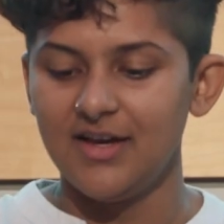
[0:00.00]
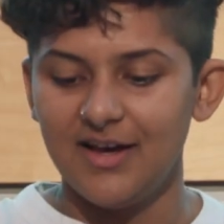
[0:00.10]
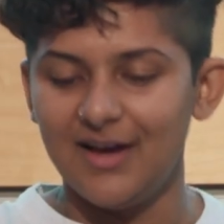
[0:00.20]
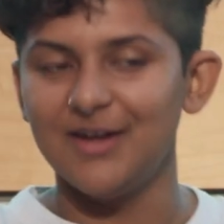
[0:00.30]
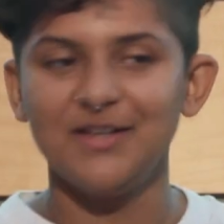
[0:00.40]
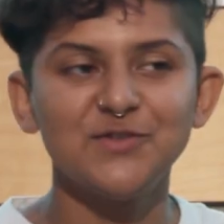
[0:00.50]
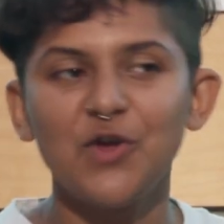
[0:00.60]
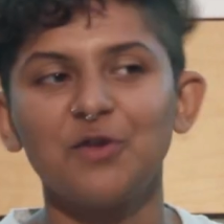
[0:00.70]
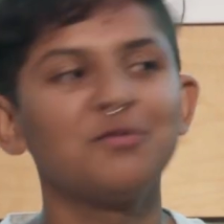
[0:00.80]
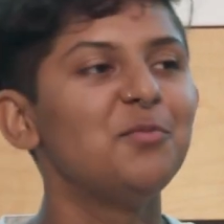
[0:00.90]
is
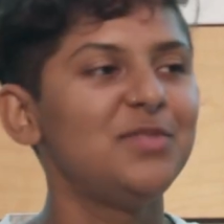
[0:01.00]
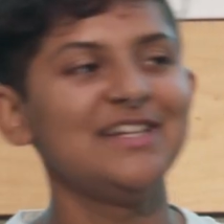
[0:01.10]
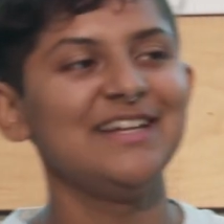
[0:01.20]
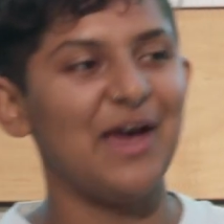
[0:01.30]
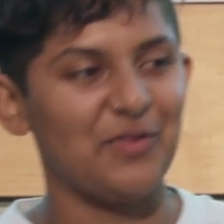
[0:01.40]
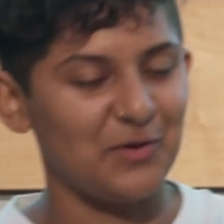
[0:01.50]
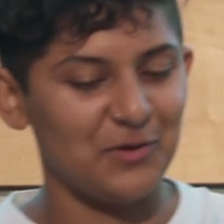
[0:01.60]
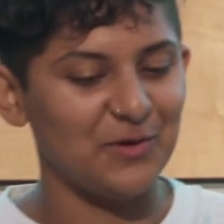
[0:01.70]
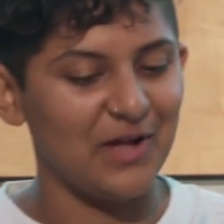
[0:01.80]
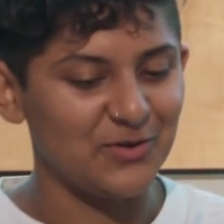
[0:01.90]
not completely
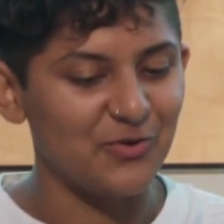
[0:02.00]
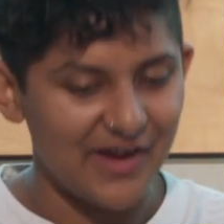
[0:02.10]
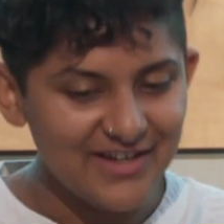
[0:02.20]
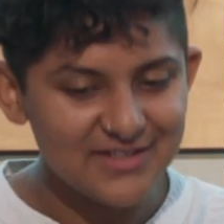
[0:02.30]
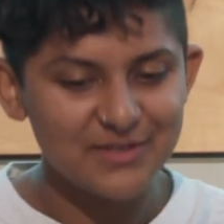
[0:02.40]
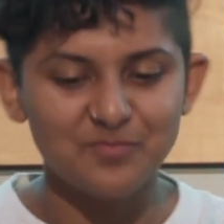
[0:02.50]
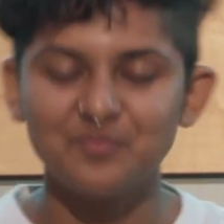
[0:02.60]
ethical and great.